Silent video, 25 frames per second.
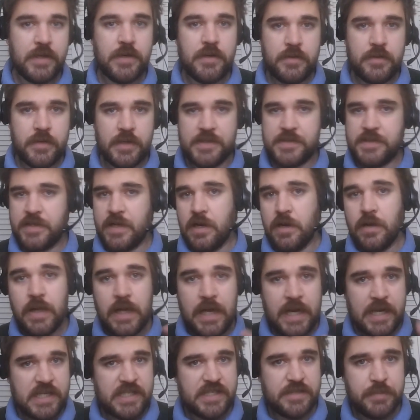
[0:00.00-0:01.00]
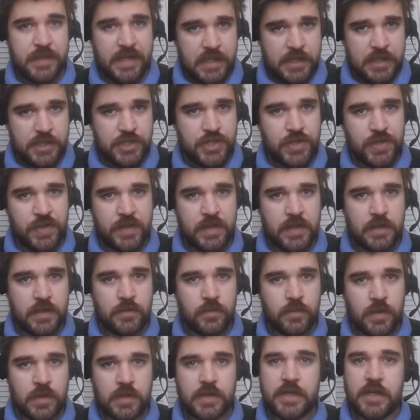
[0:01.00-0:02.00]
They scale exponentially in
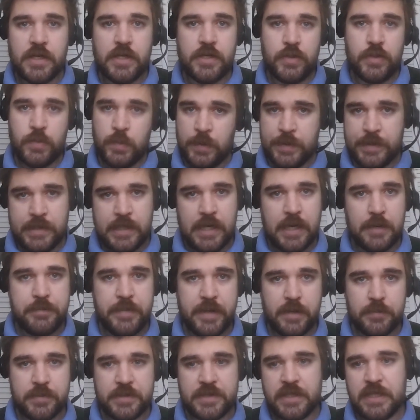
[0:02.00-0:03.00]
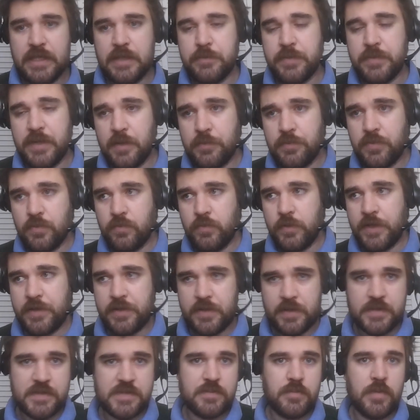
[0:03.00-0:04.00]
work, and you will not be able to keep up with
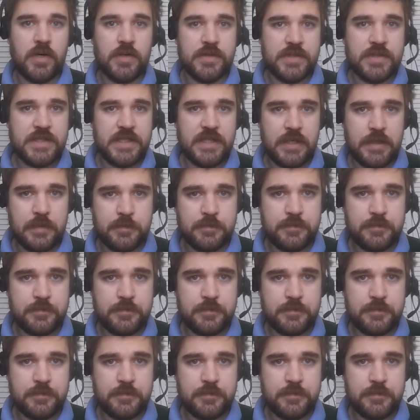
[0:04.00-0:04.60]
a small team.